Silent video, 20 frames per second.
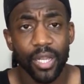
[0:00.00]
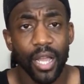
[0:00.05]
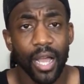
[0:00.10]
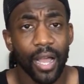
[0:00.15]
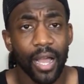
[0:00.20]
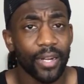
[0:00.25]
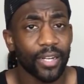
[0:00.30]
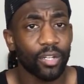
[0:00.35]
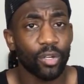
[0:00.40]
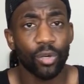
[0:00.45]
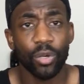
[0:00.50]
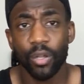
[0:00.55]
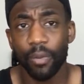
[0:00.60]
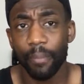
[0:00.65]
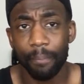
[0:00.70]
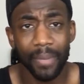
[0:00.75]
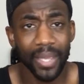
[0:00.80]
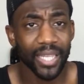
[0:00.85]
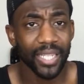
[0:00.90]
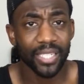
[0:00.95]
and
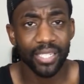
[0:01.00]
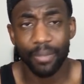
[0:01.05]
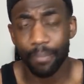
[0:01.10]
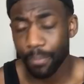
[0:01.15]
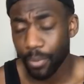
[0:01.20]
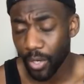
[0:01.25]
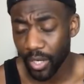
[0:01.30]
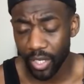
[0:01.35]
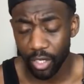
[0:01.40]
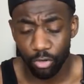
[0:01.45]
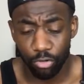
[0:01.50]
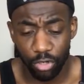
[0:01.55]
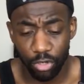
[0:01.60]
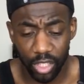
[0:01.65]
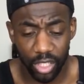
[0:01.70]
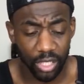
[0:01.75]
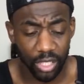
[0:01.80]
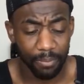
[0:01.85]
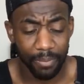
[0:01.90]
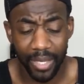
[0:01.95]
makes him put in
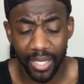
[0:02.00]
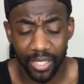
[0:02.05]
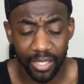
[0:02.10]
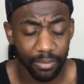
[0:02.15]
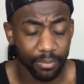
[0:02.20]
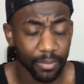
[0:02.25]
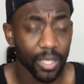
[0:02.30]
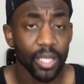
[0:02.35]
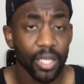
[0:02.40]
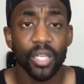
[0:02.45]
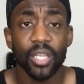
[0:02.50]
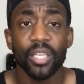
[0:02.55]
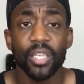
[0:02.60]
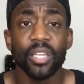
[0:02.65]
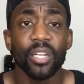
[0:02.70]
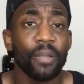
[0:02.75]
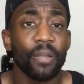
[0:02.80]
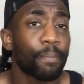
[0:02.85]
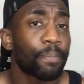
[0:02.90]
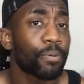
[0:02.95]
crosses and
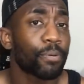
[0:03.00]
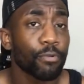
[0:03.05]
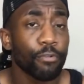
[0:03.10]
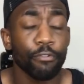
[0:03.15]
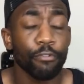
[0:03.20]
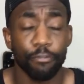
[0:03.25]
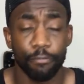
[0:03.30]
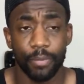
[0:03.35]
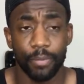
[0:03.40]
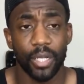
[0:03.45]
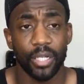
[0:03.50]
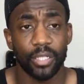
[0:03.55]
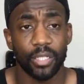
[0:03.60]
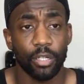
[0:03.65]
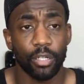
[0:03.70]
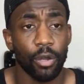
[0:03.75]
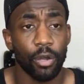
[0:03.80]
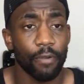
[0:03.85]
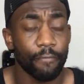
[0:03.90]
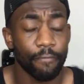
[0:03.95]
he'll improve, blood,
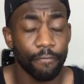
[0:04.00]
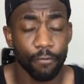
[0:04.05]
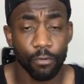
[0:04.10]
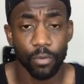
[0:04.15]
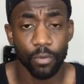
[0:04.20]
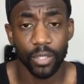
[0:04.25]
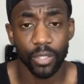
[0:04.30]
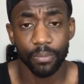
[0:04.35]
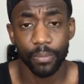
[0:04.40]
going forward.